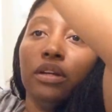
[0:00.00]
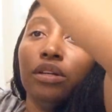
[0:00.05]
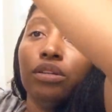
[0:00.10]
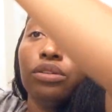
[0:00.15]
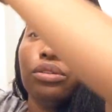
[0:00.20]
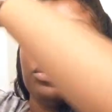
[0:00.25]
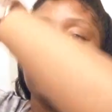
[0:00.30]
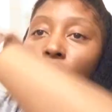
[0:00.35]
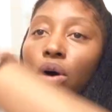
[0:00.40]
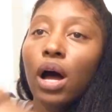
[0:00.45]

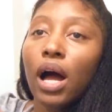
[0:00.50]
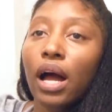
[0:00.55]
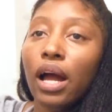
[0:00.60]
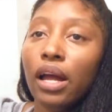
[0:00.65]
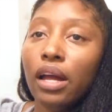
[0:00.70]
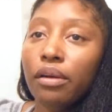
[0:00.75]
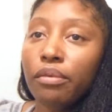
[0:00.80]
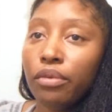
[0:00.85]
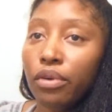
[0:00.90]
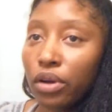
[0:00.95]
So I
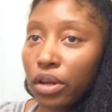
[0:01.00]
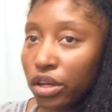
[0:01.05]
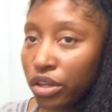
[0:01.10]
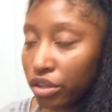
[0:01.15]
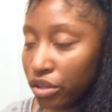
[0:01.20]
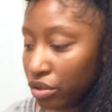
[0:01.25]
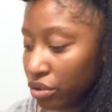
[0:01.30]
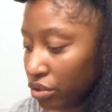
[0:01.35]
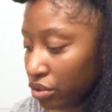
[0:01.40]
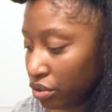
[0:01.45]
am going
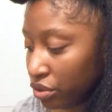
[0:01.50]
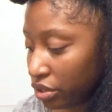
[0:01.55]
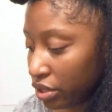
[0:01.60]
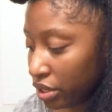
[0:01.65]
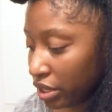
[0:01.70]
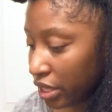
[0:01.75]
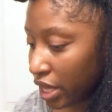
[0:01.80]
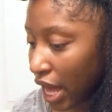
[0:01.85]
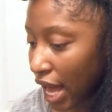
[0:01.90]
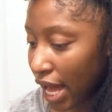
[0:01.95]
to use
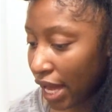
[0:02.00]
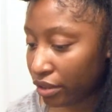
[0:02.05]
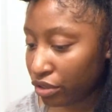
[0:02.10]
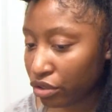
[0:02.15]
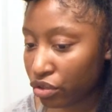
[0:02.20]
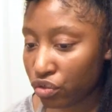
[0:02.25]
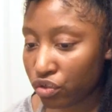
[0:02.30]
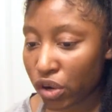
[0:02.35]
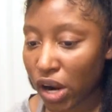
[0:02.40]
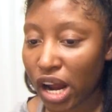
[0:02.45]
that
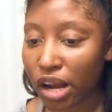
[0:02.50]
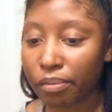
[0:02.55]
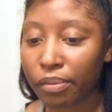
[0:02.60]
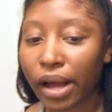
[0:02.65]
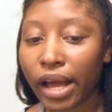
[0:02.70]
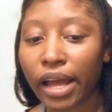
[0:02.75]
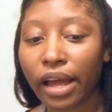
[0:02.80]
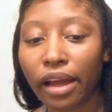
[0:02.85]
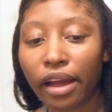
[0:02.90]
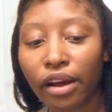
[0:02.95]
to dry my
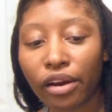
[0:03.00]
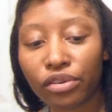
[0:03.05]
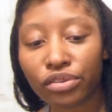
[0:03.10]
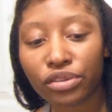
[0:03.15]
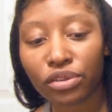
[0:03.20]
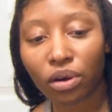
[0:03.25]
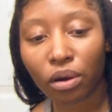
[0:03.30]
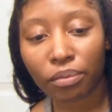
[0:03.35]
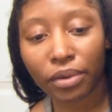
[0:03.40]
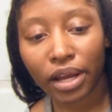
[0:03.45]
hair
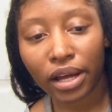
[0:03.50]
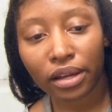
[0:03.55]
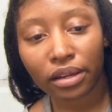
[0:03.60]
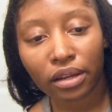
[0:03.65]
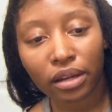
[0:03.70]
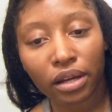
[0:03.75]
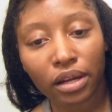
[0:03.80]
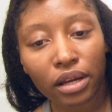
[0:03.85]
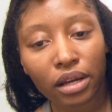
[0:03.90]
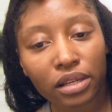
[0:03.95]
so I'm not
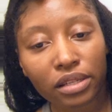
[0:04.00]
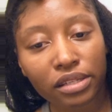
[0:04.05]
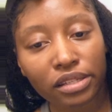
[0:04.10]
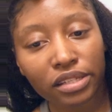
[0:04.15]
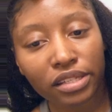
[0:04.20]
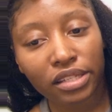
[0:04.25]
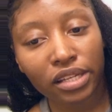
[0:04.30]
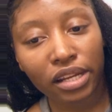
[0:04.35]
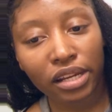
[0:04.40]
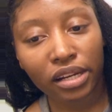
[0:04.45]

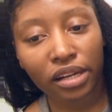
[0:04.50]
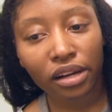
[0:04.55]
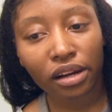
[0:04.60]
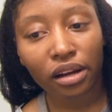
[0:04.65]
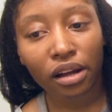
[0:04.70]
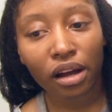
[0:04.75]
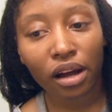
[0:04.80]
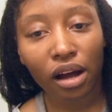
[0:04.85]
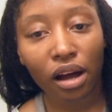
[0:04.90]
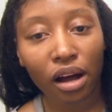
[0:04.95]
sitting
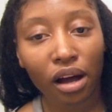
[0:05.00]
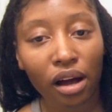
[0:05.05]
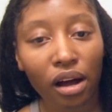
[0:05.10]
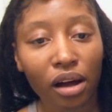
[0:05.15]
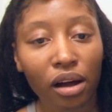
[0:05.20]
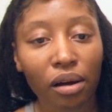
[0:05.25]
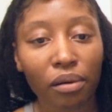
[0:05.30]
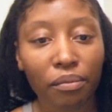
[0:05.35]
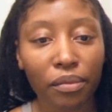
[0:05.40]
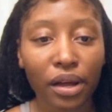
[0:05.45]

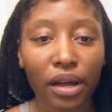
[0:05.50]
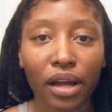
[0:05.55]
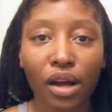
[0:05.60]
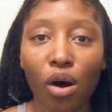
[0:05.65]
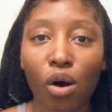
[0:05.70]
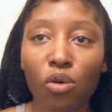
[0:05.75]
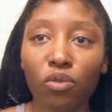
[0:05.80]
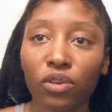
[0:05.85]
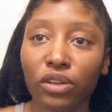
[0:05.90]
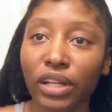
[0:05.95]

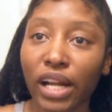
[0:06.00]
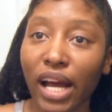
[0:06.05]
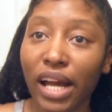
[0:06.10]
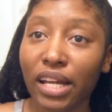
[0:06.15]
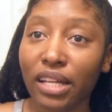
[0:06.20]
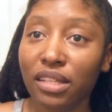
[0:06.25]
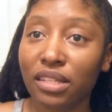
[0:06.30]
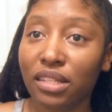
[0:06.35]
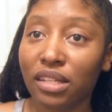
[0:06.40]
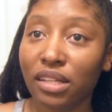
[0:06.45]

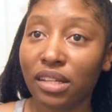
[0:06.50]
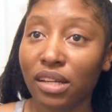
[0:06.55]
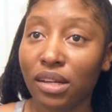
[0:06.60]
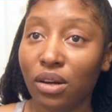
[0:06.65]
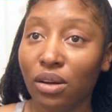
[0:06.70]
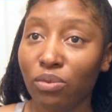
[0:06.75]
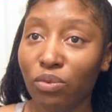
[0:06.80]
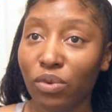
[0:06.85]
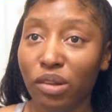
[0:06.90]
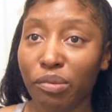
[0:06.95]
overnight
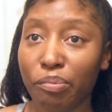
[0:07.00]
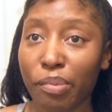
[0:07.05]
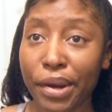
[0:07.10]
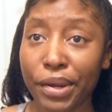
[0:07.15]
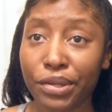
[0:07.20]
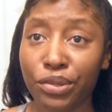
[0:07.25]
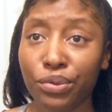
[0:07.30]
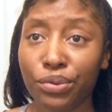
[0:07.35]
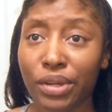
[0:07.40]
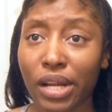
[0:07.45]
with
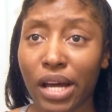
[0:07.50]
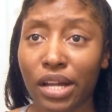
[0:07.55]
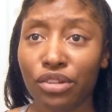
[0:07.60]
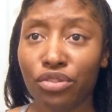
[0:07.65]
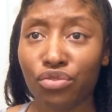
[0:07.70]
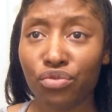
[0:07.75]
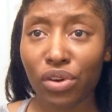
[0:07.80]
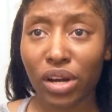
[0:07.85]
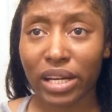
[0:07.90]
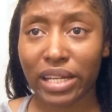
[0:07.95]
bantu knots,
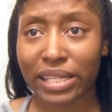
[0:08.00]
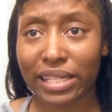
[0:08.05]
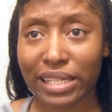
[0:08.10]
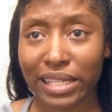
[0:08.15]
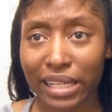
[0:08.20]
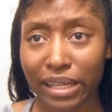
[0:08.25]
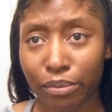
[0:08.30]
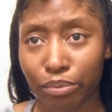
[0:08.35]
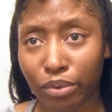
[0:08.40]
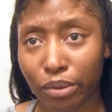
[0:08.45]
trying to
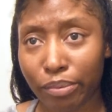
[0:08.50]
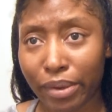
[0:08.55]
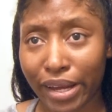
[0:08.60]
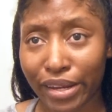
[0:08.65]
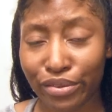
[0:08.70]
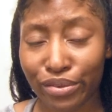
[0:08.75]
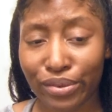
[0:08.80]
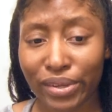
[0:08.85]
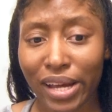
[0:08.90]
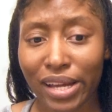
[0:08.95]
sleep with
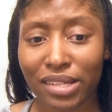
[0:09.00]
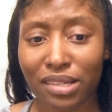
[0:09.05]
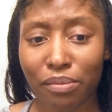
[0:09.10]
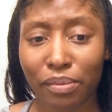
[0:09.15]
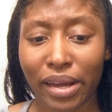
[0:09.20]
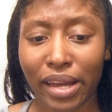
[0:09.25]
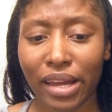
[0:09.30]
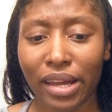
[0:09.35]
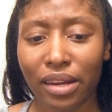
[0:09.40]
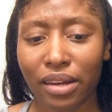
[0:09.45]
bantu knots in
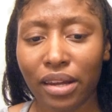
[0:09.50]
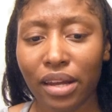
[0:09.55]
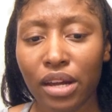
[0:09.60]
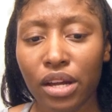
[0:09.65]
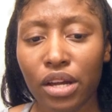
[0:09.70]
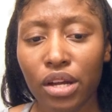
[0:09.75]
my head.